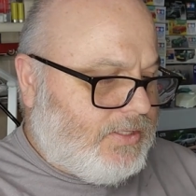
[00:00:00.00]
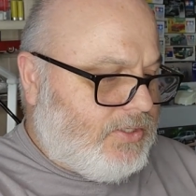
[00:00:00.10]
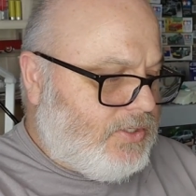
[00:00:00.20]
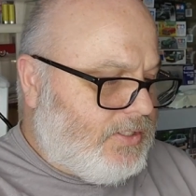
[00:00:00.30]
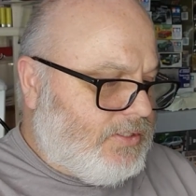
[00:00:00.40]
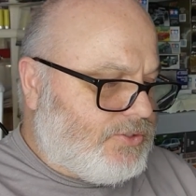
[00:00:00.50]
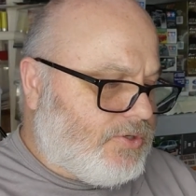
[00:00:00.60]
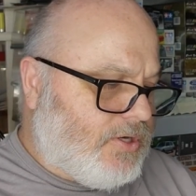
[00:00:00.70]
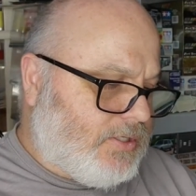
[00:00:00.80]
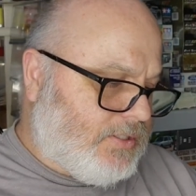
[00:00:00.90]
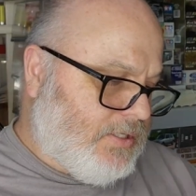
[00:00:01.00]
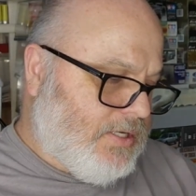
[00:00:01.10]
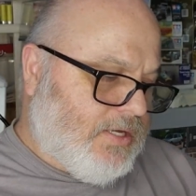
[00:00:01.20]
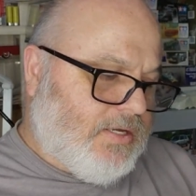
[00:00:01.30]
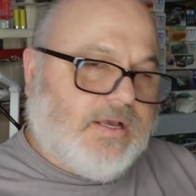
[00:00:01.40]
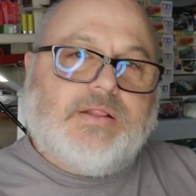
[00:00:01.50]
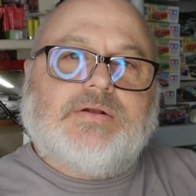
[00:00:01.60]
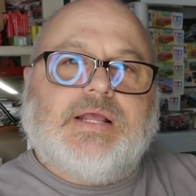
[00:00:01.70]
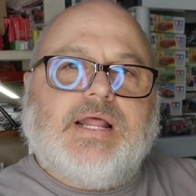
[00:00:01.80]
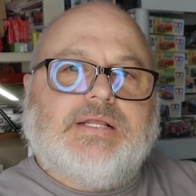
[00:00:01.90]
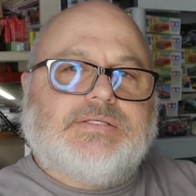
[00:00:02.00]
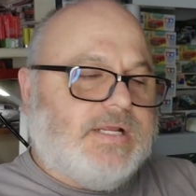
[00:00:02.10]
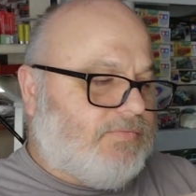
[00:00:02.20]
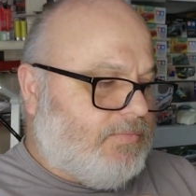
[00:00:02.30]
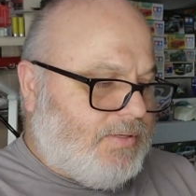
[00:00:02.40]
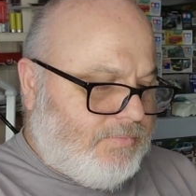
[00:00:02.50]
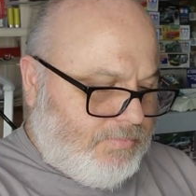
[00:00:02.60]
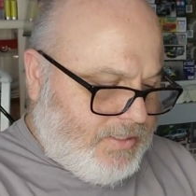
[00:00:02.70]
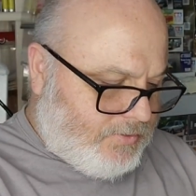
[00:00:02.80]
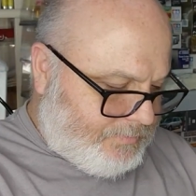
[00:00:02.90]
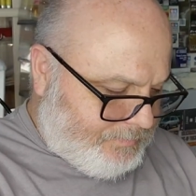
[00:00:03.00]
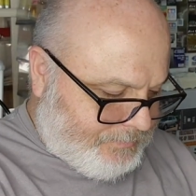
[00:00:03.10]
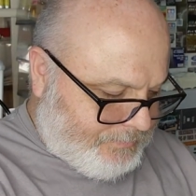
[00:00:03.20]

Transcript: and the hood and the trunk. Other than that, it's never been built.